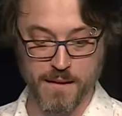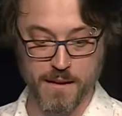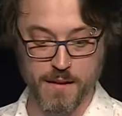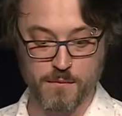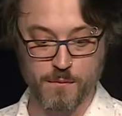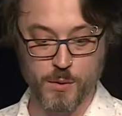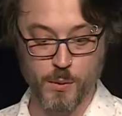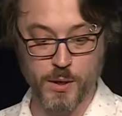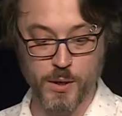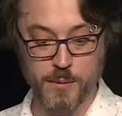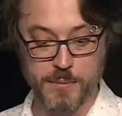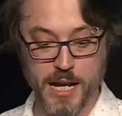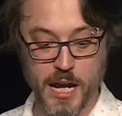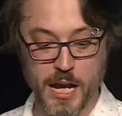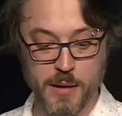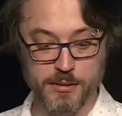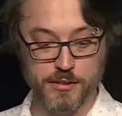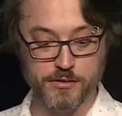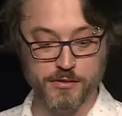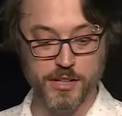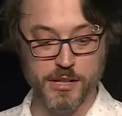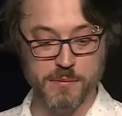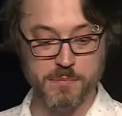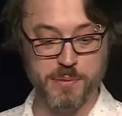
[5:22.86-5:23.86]
We want to be able
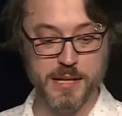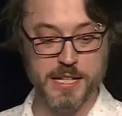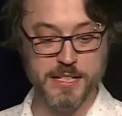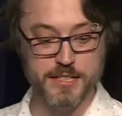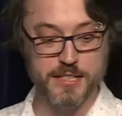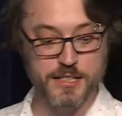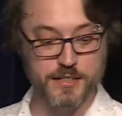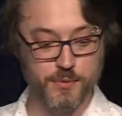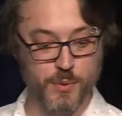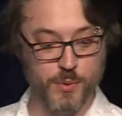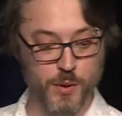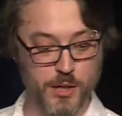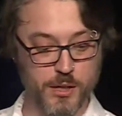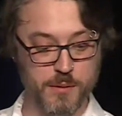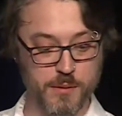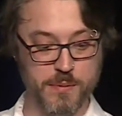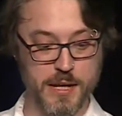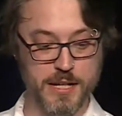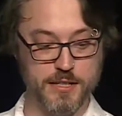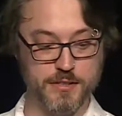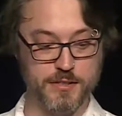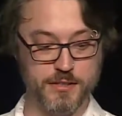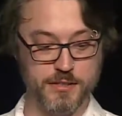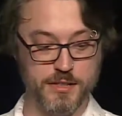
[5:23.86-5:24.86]
to fund pieces of work
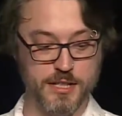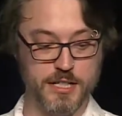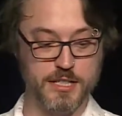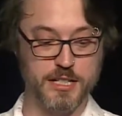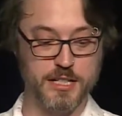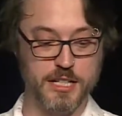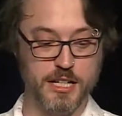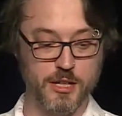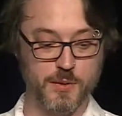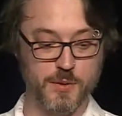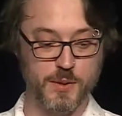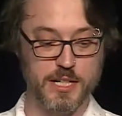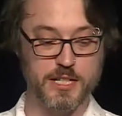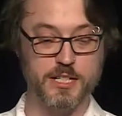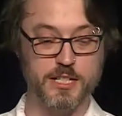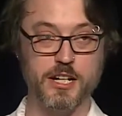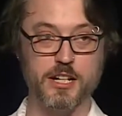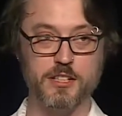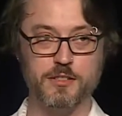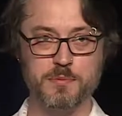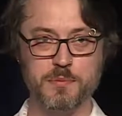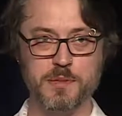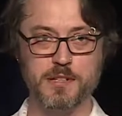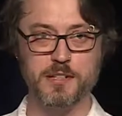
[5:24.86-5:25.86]
based on continuing
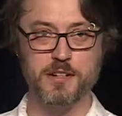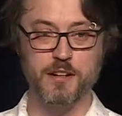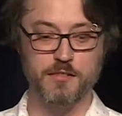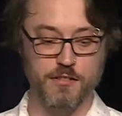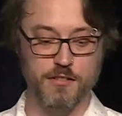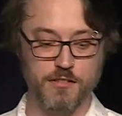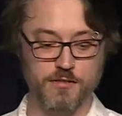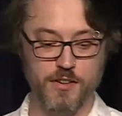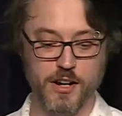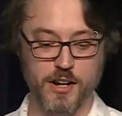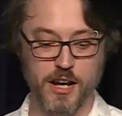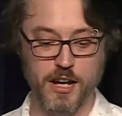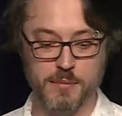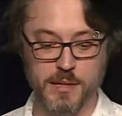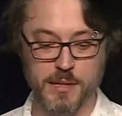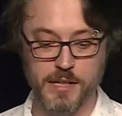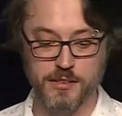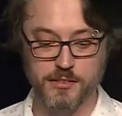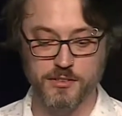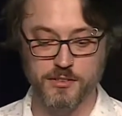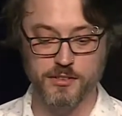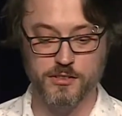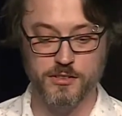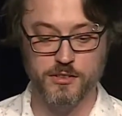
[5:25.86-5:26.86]
adjustment and
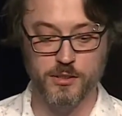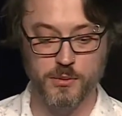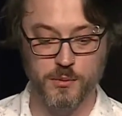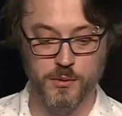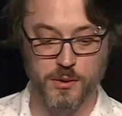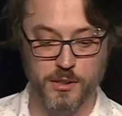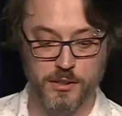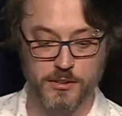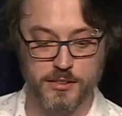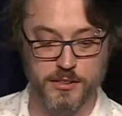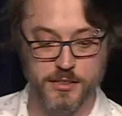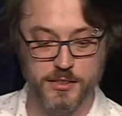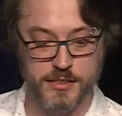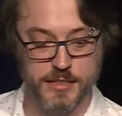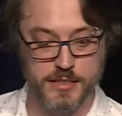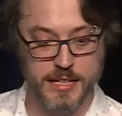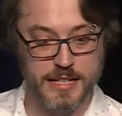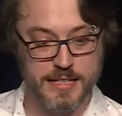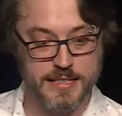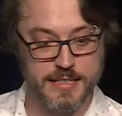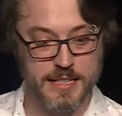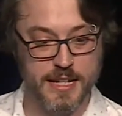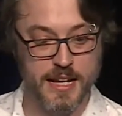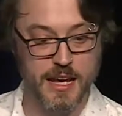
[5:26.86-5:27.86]
refinement towards
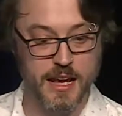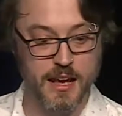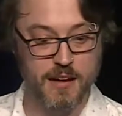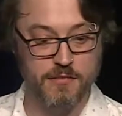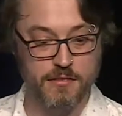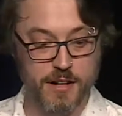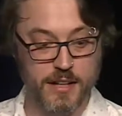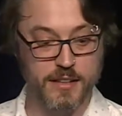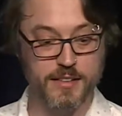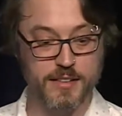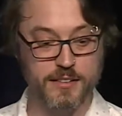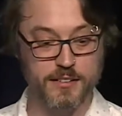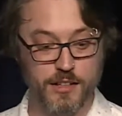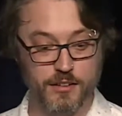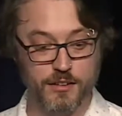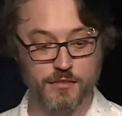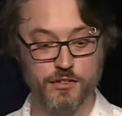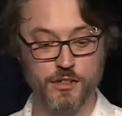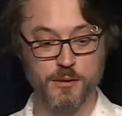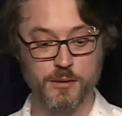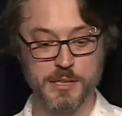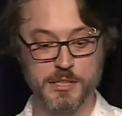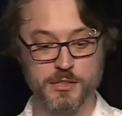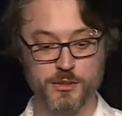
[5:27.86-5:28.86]
success rather than
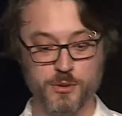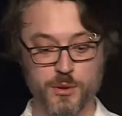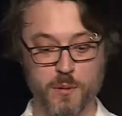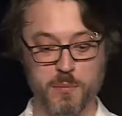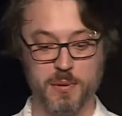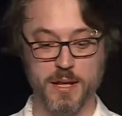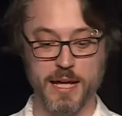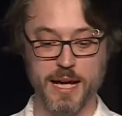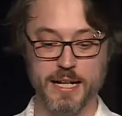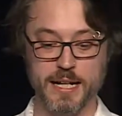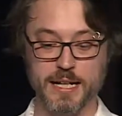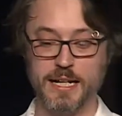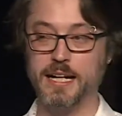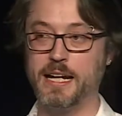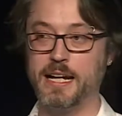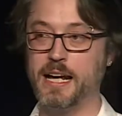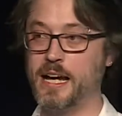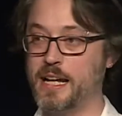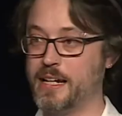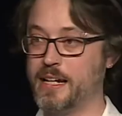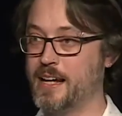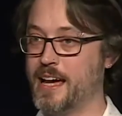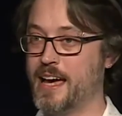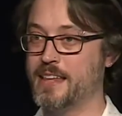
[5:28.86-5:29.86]
conforming to a plan laid
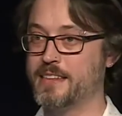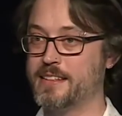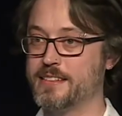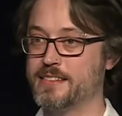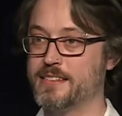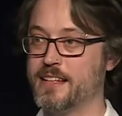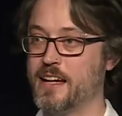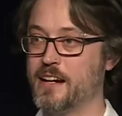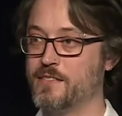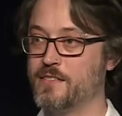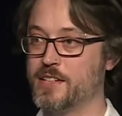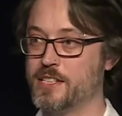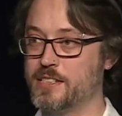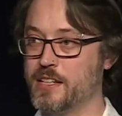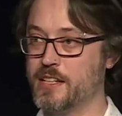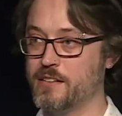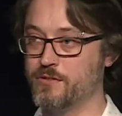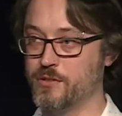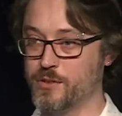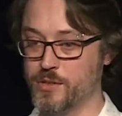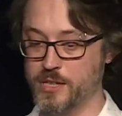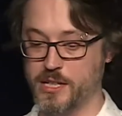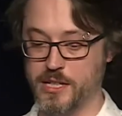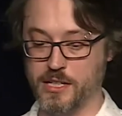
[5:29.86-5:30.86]
out at the start of a
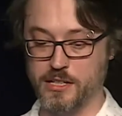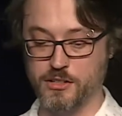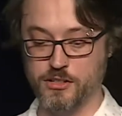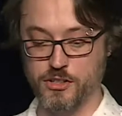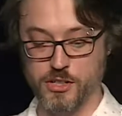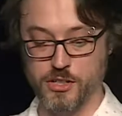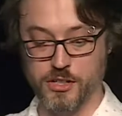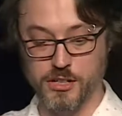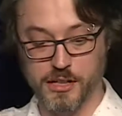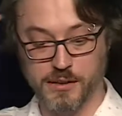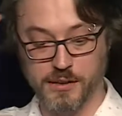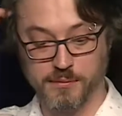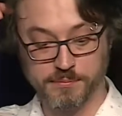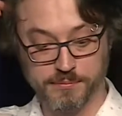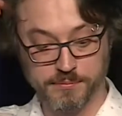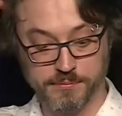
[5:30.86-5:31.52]
several-year journey.